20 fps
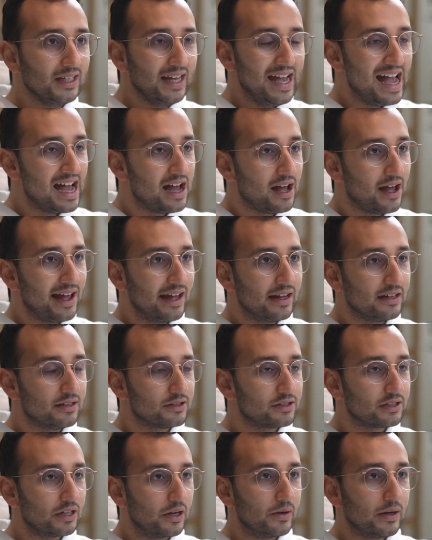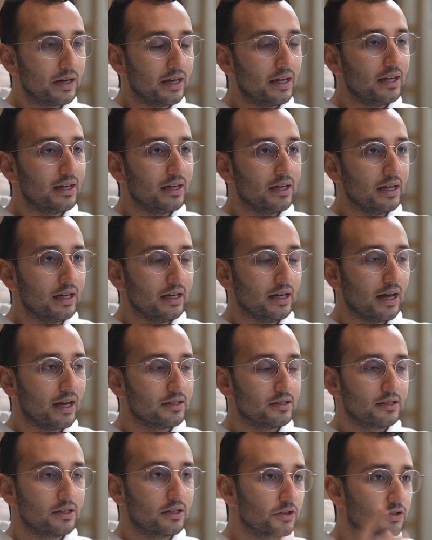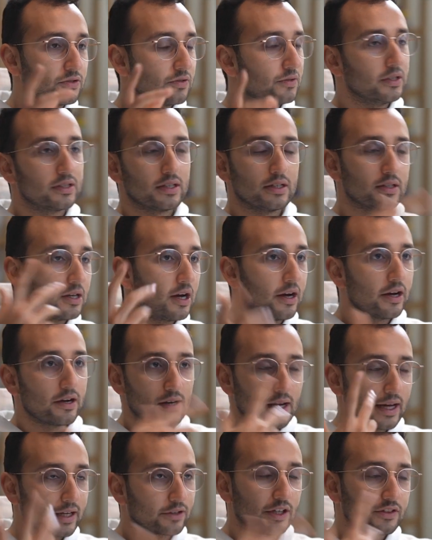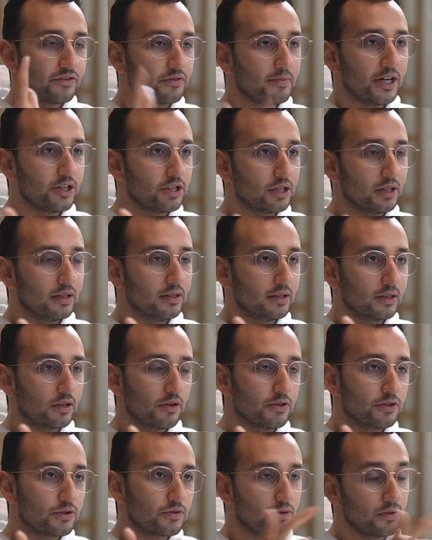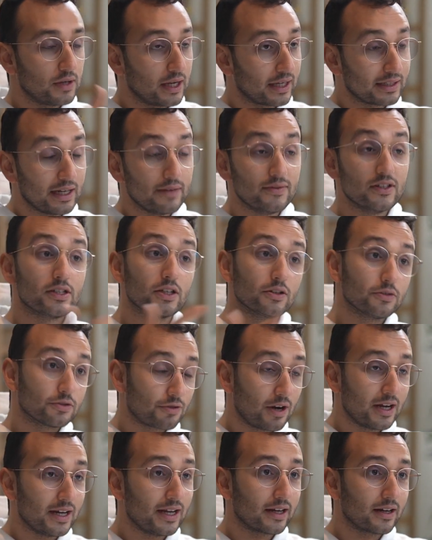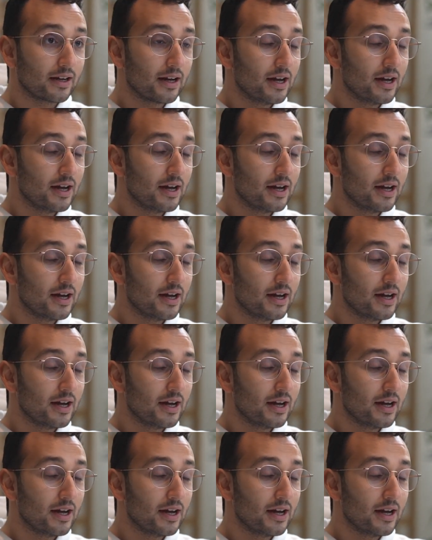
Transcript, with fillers: And so he goes through this entire like transformation, goes through like Navy SEAL training.